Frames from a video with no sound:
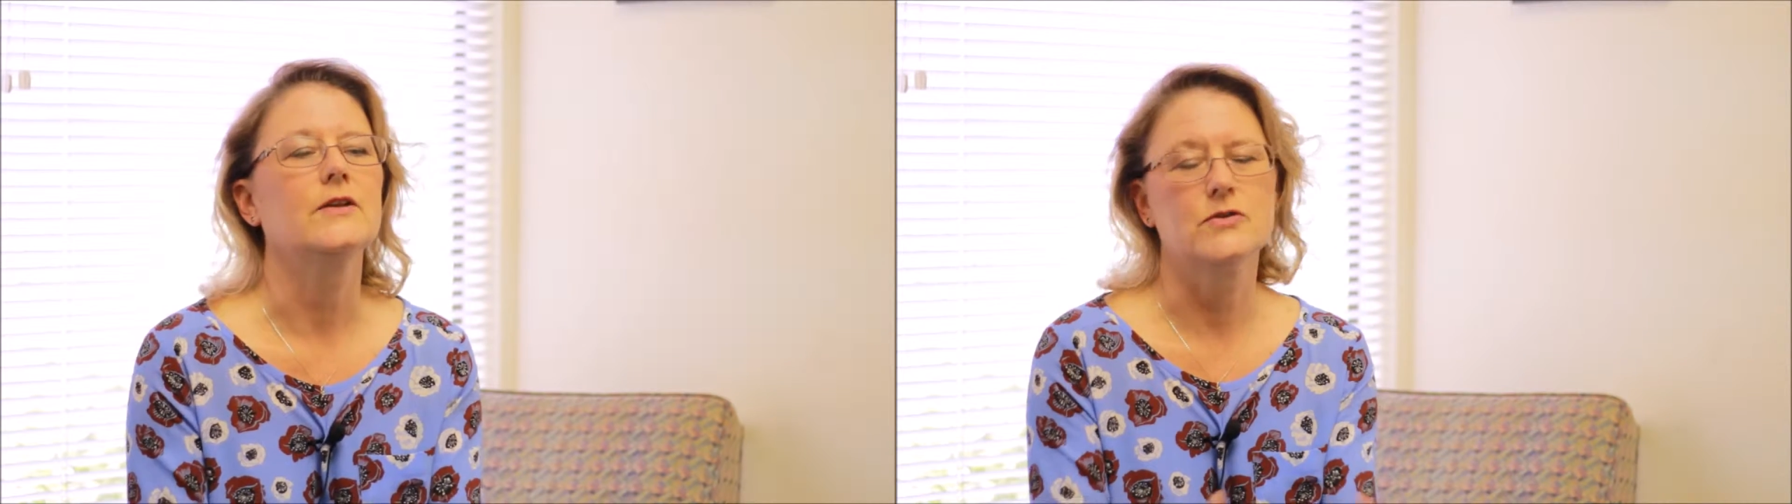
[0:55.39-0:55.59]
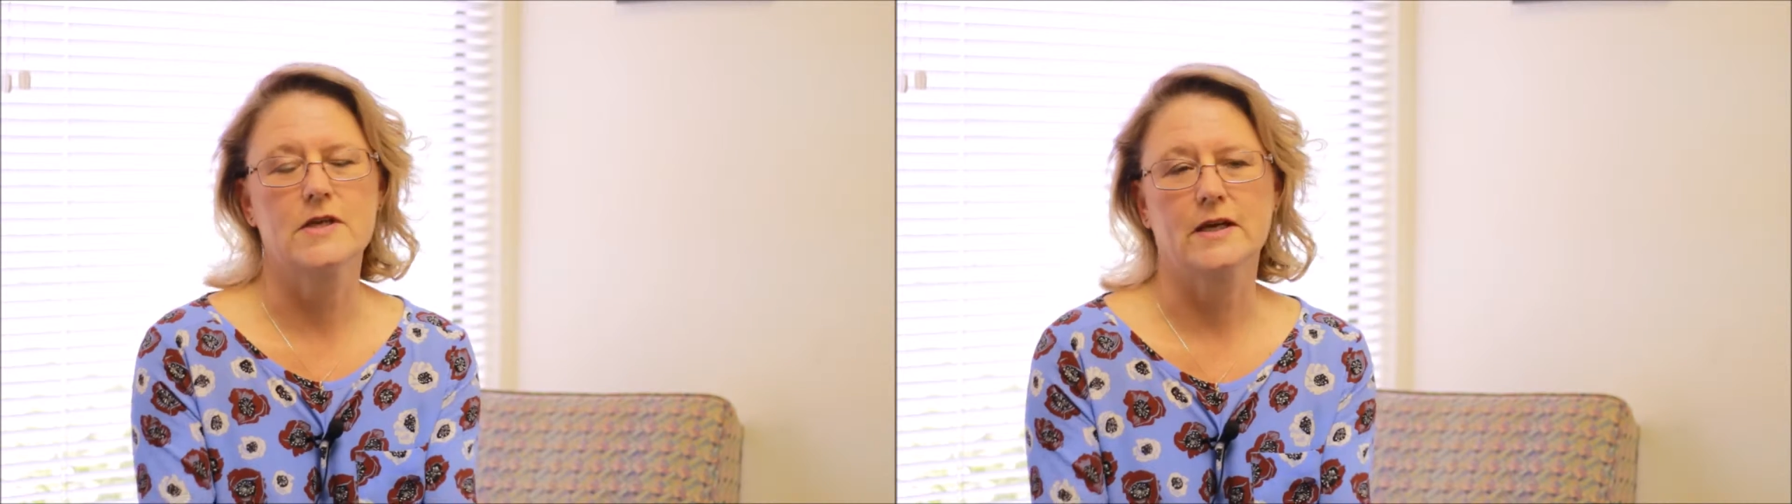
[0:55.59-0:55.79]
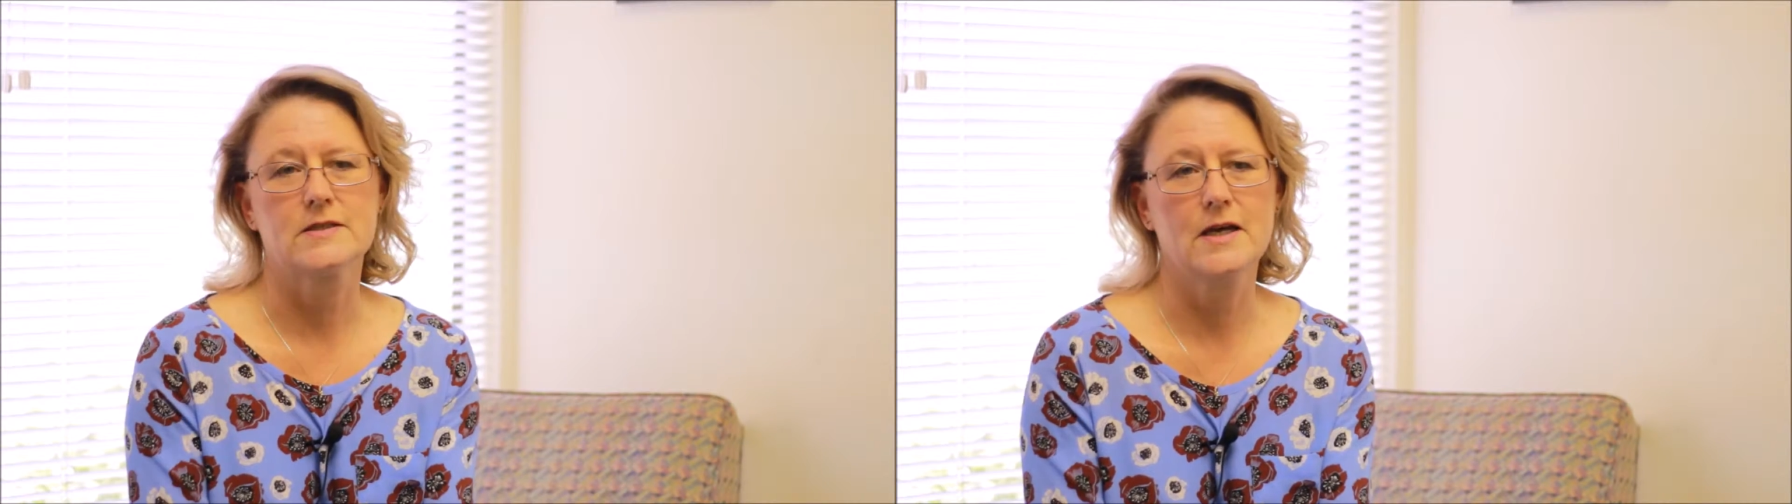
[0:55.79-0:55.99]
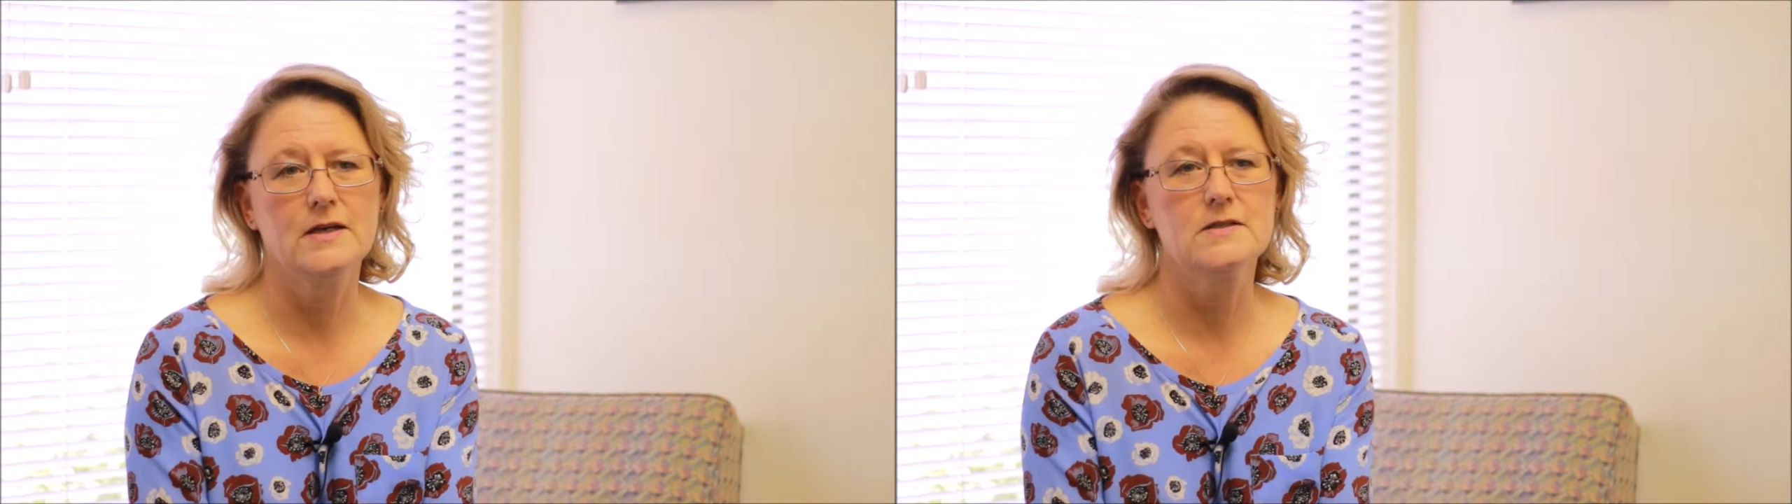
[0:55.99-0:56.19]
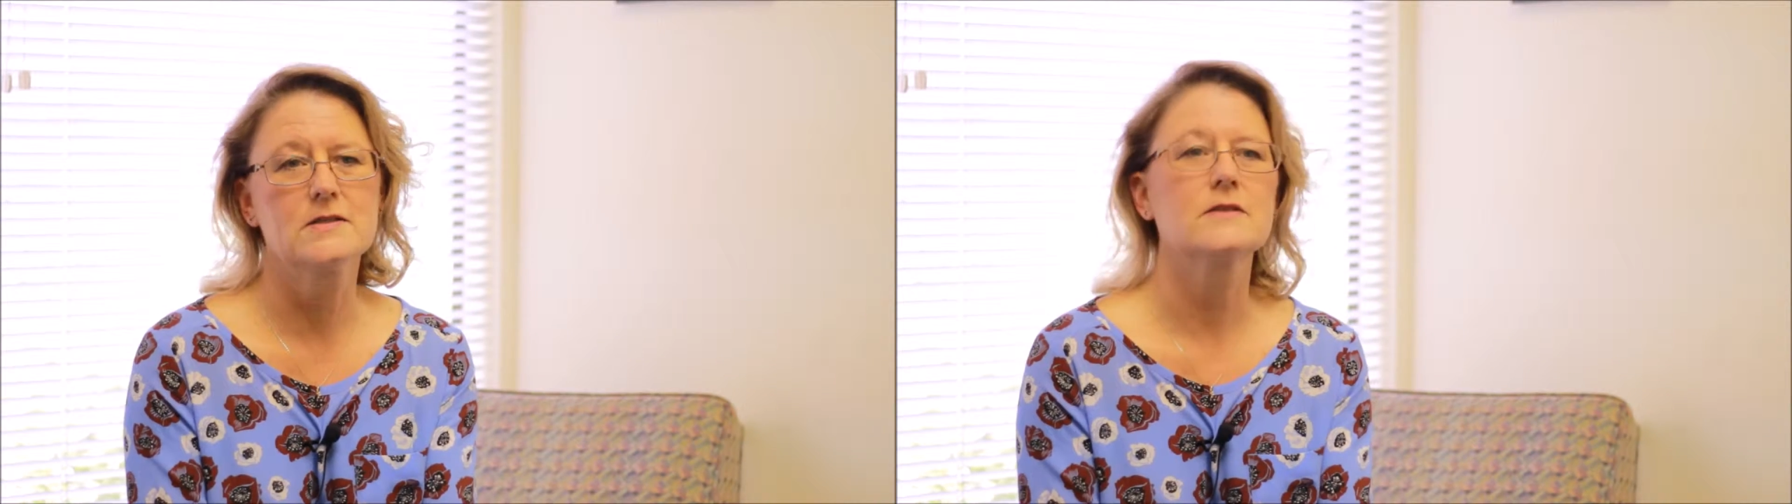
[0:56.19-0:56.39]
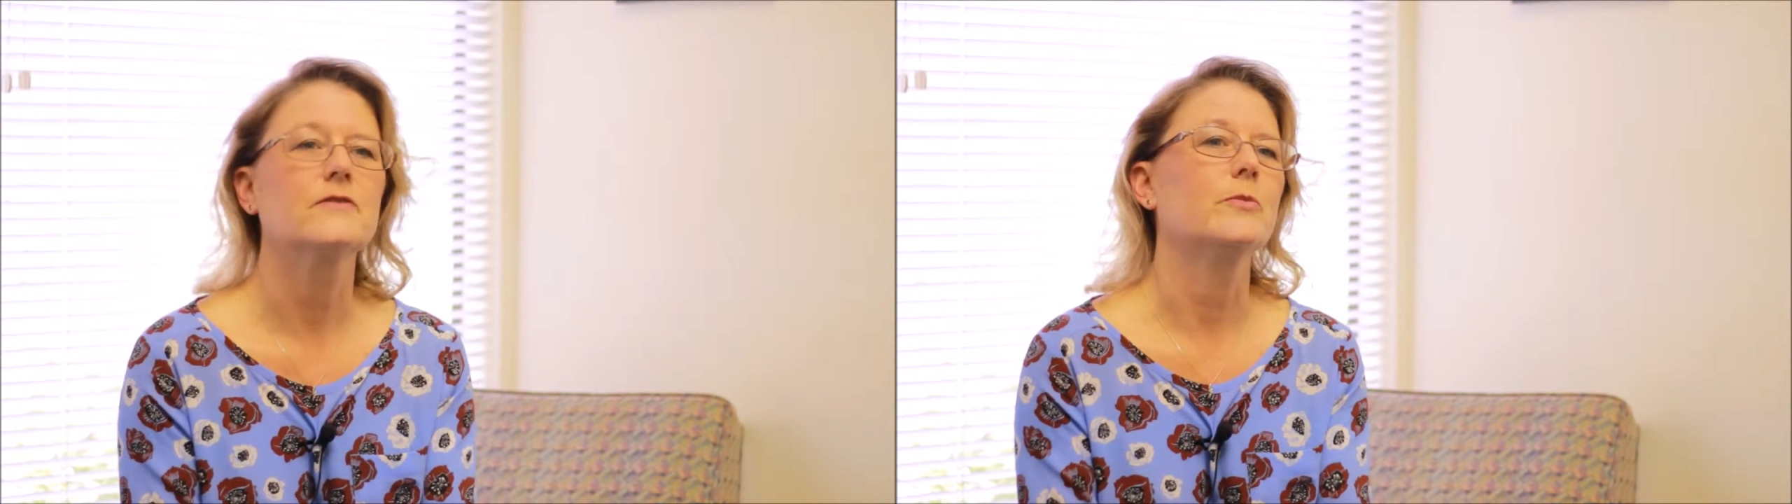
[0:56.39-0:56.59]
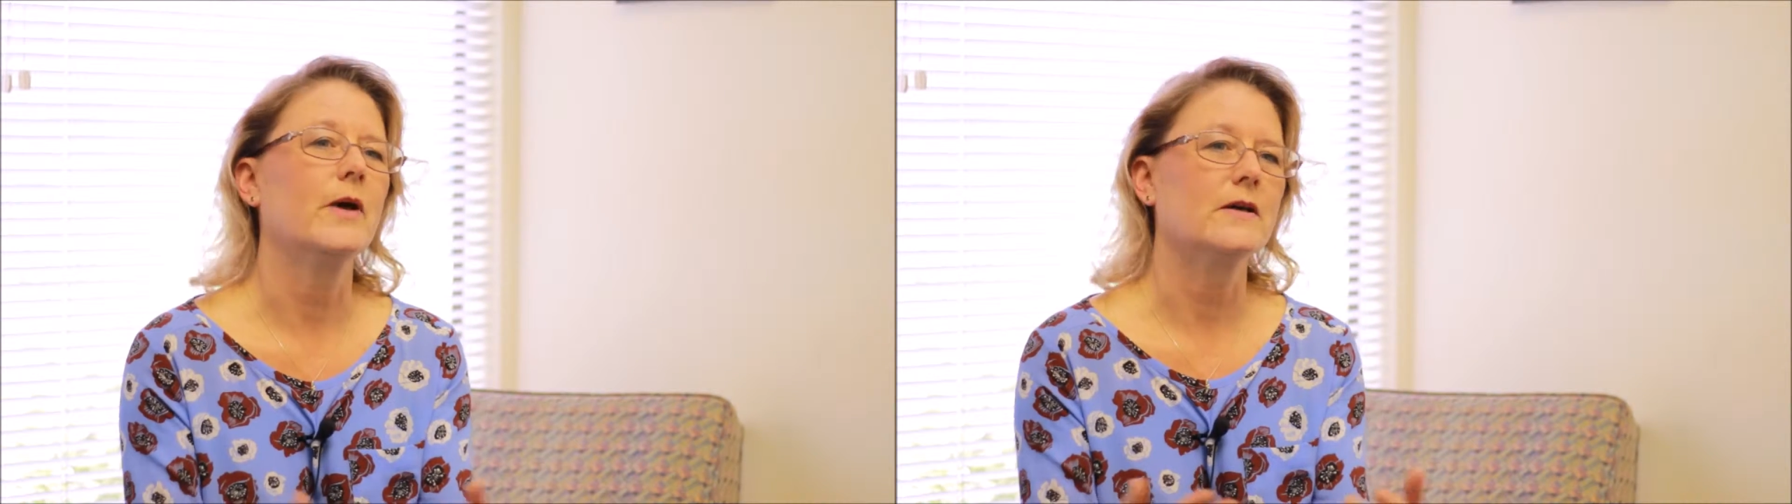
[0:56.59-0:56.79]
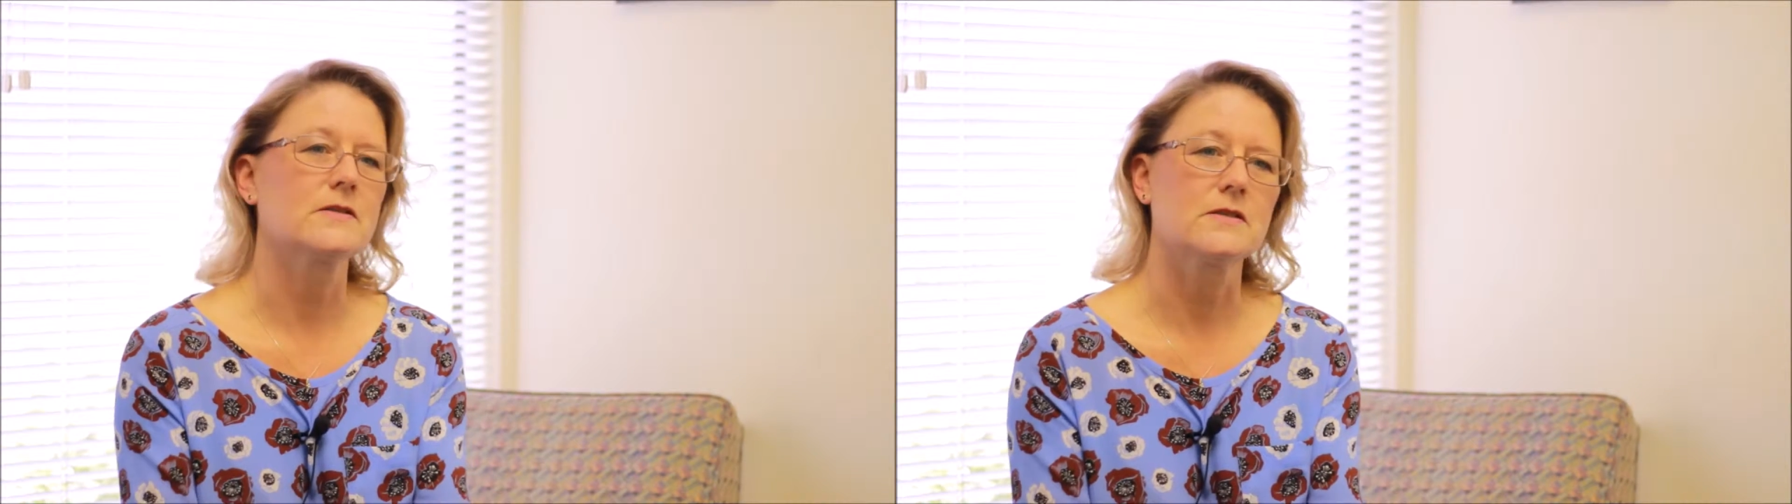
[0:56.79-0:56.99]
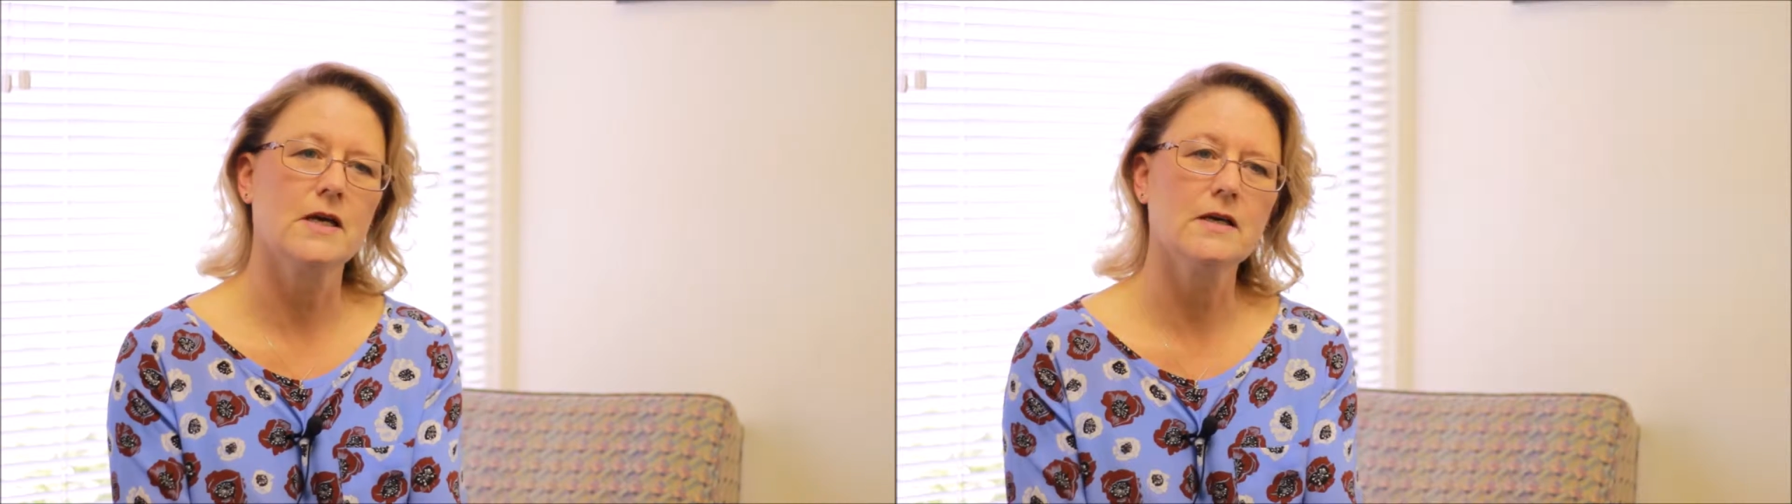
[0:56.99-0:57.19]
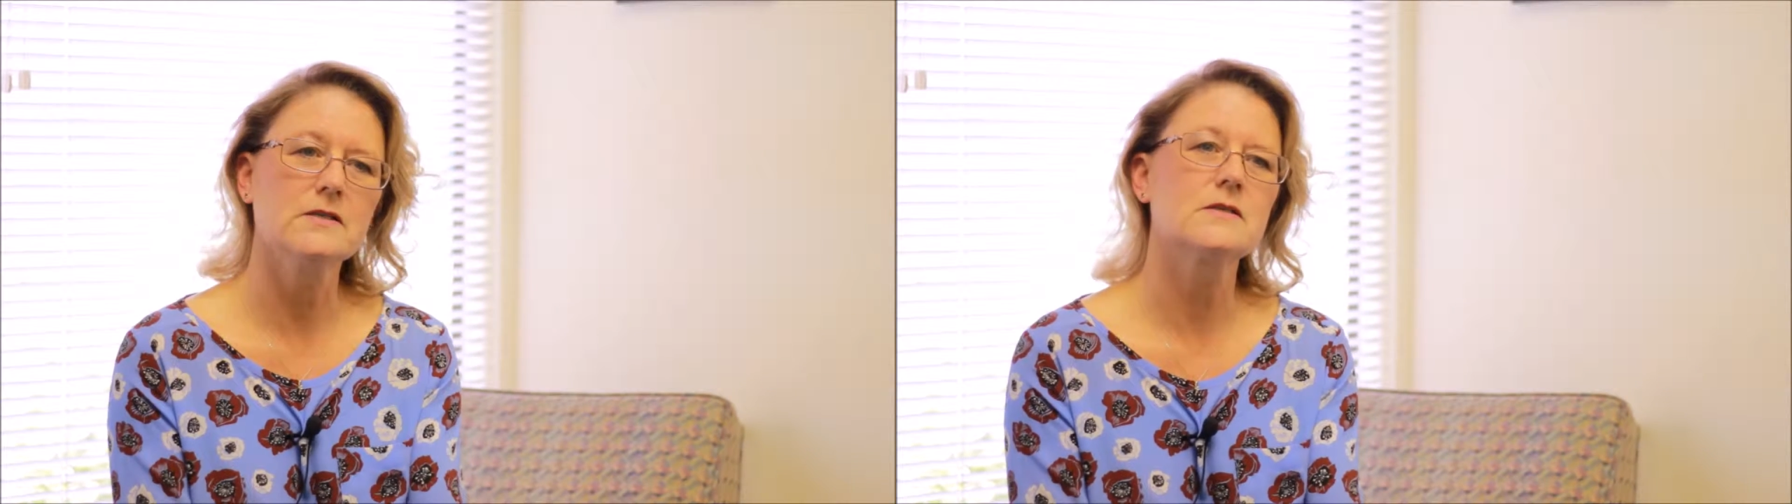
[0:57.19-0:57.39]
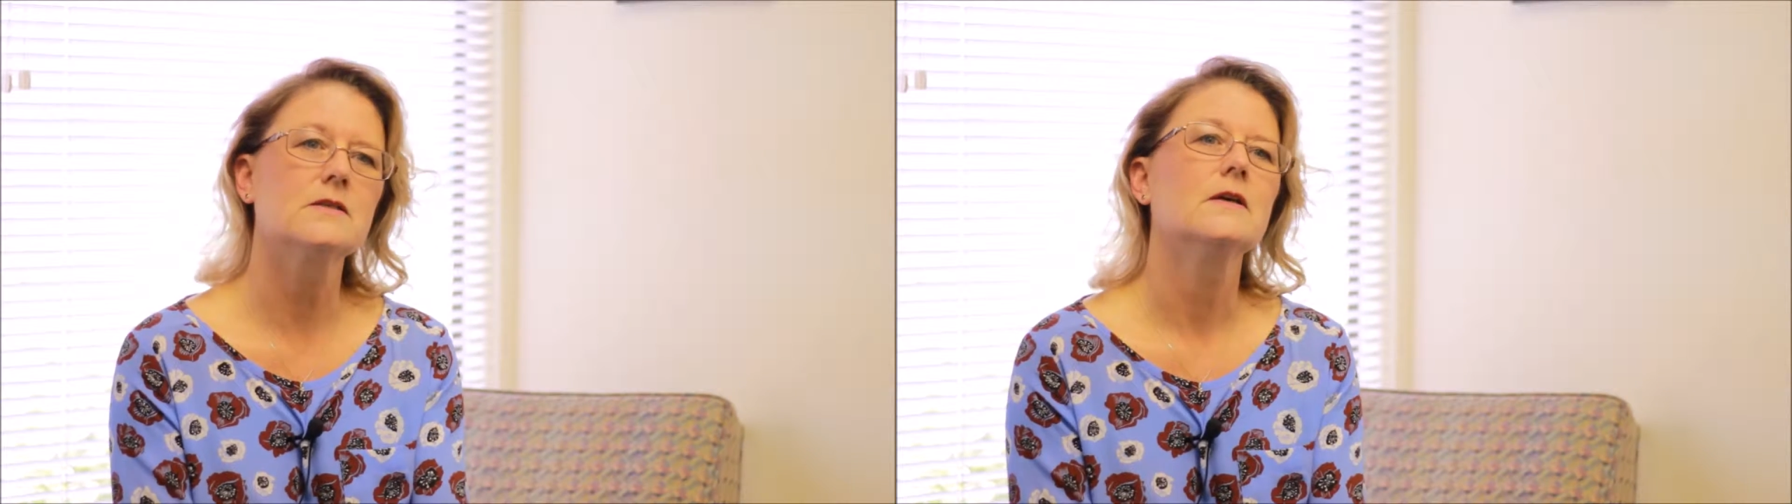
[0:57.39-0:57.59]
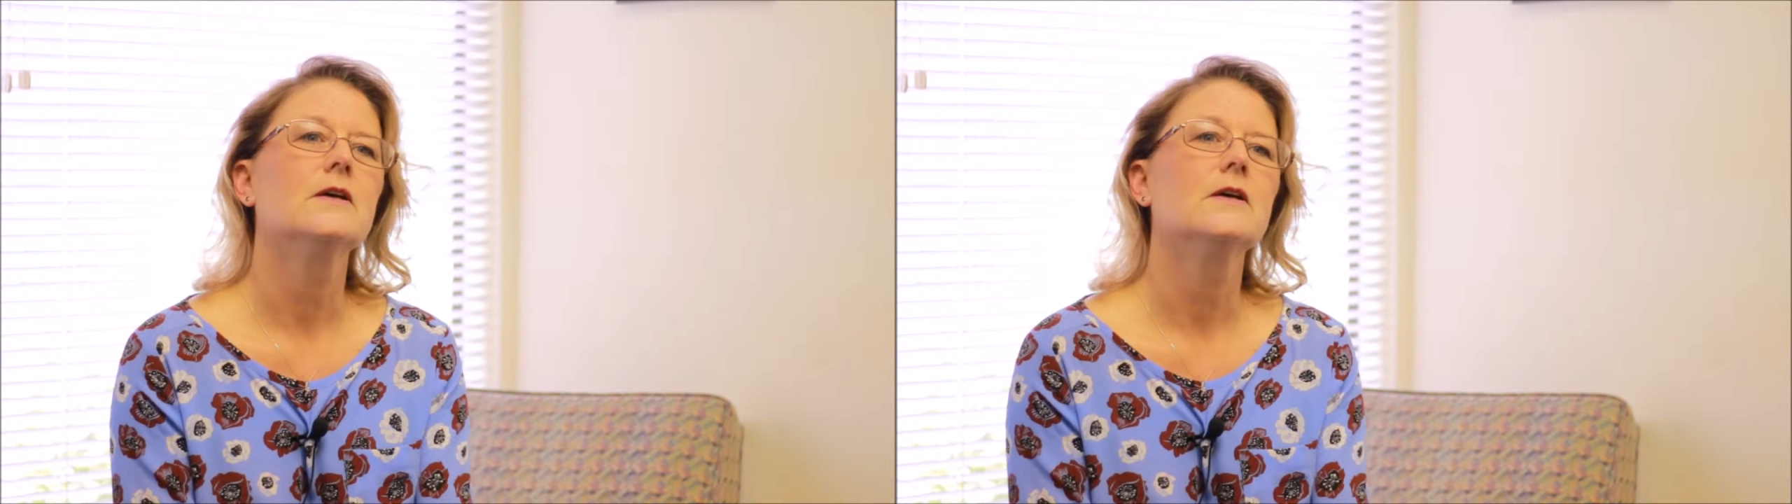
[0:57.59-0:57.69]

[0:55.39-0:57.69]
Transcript: You take a test, you pass the test,